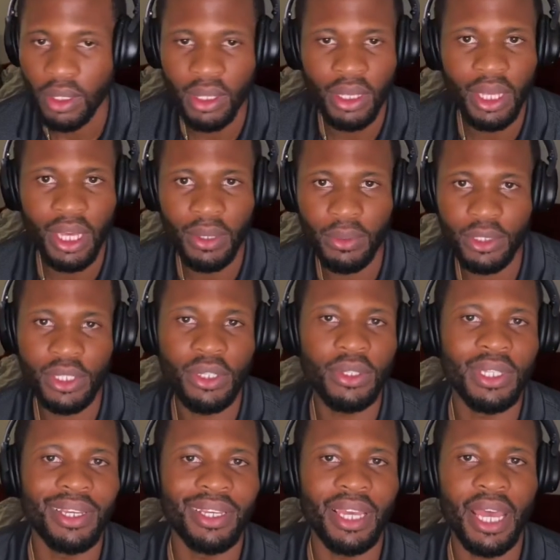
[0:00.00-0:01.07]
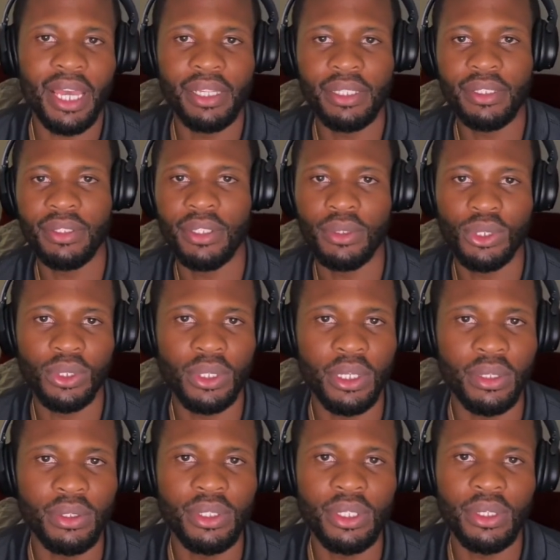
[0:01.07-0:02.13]
Hey, what's going on, guys? It's
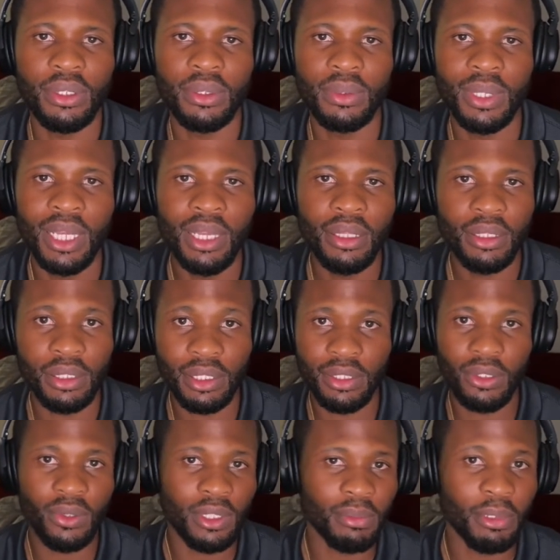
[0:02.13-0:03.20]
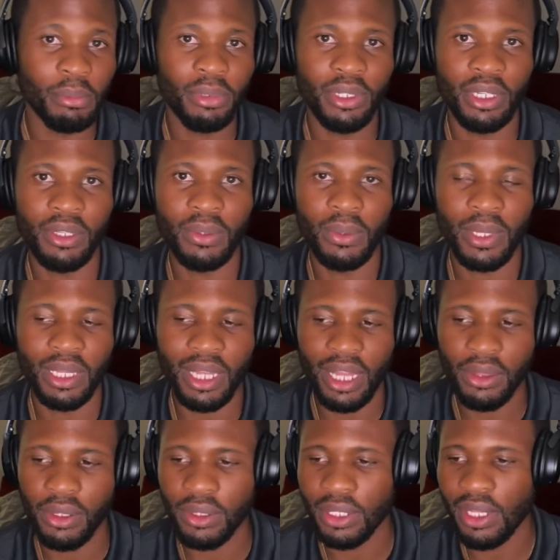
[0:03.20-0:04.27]
Ochuko. So this is going to be pretty quick.
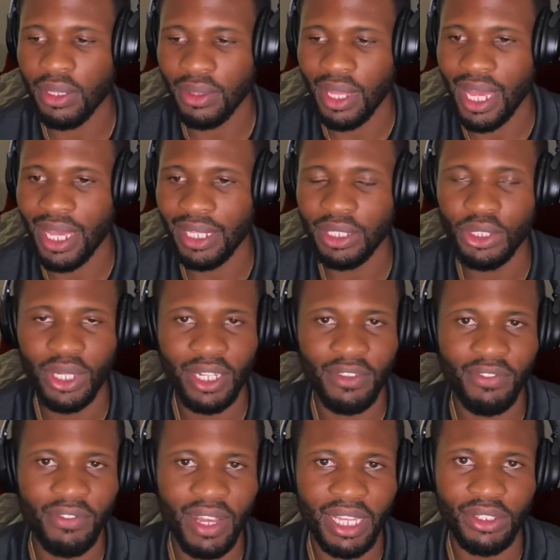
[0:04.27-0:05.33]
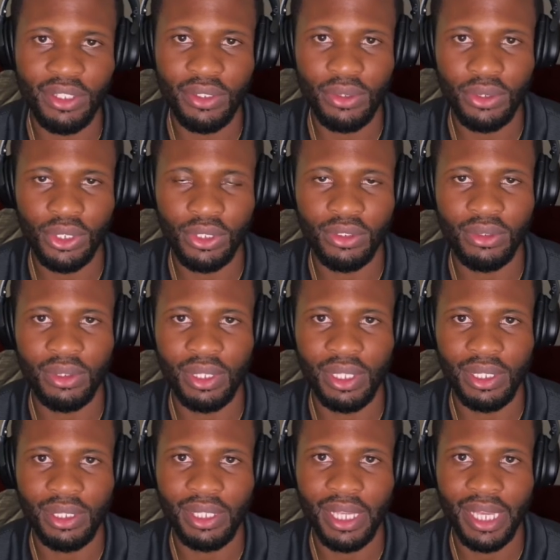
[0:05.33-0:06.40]
I've looked online, tried to find solutions for
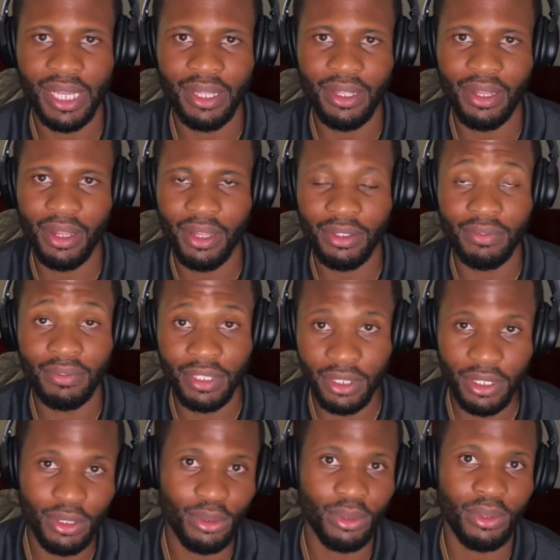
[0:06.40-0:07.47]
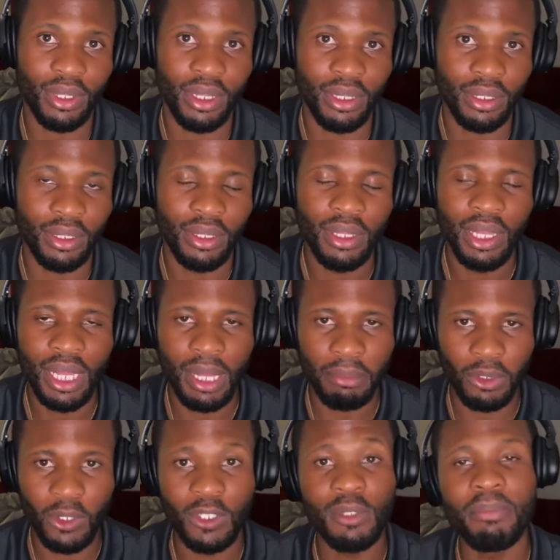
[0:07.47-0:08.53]
this, and all the videos were long. I'm
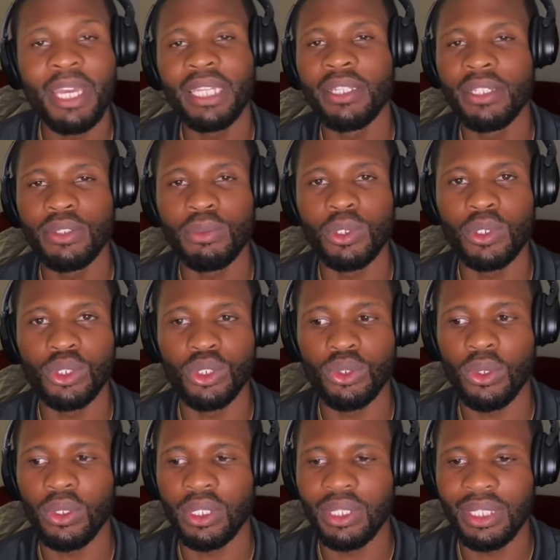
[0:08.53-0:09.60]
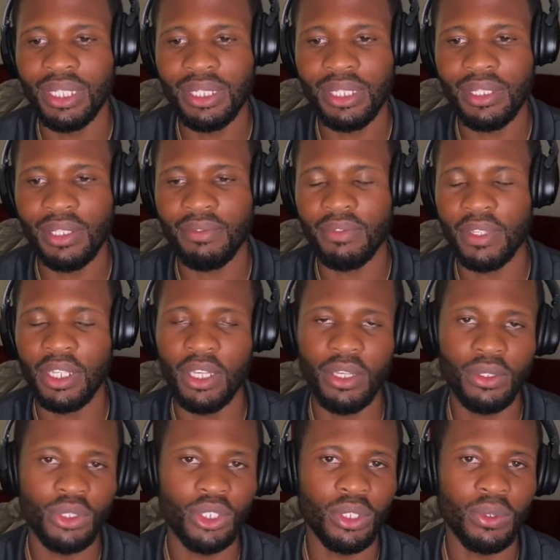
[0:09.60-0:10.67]
going to make this real short. This is a video
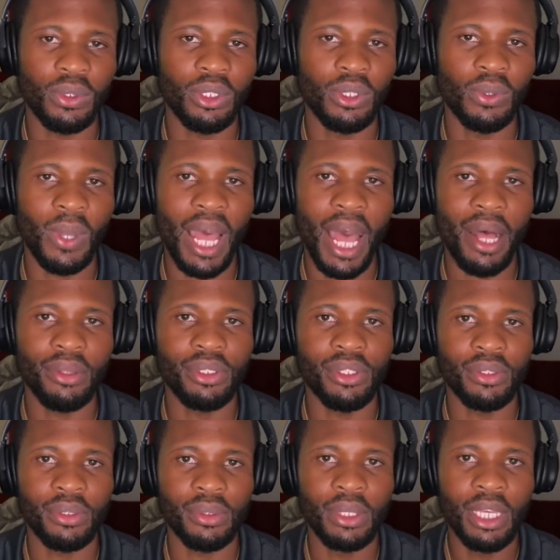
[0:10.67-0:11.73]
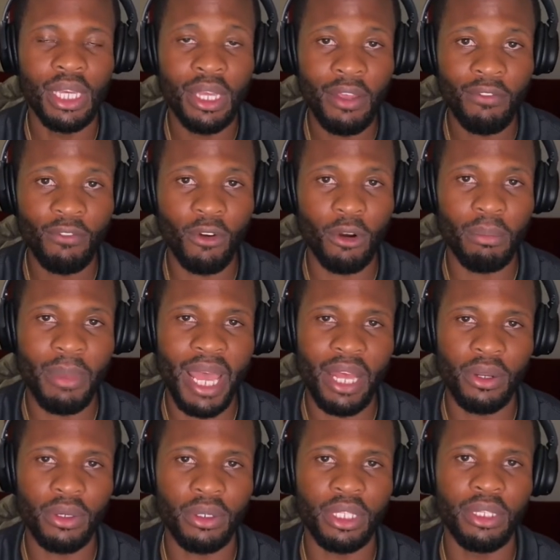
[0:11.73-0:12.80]
showing you how to format
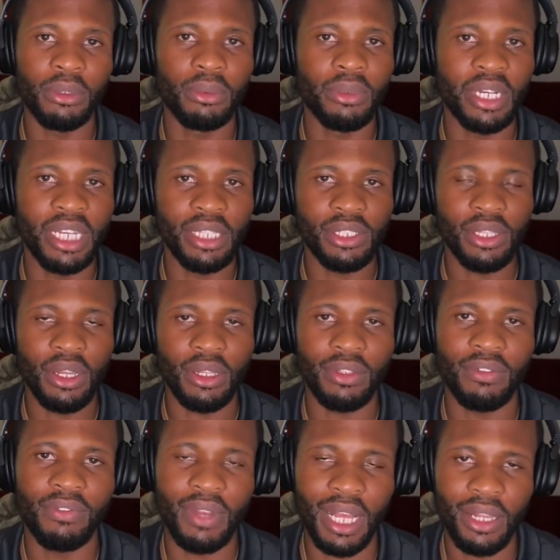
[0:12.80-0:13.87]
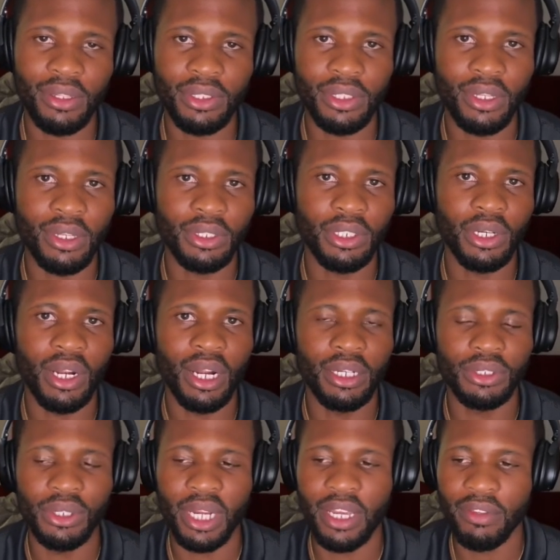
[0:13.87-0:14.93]
or erase all the files on your hard
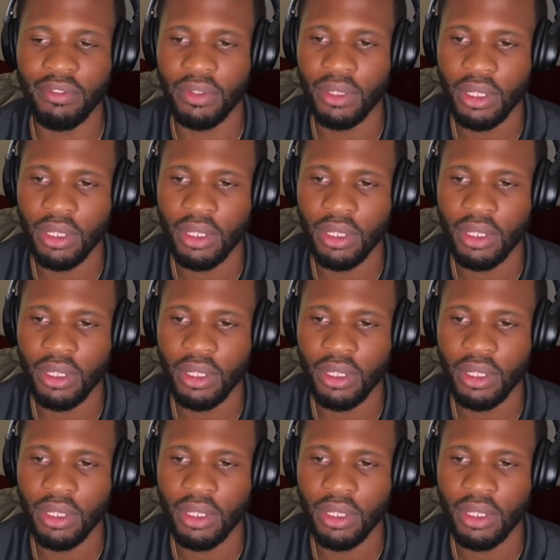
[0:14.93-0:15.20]
drive.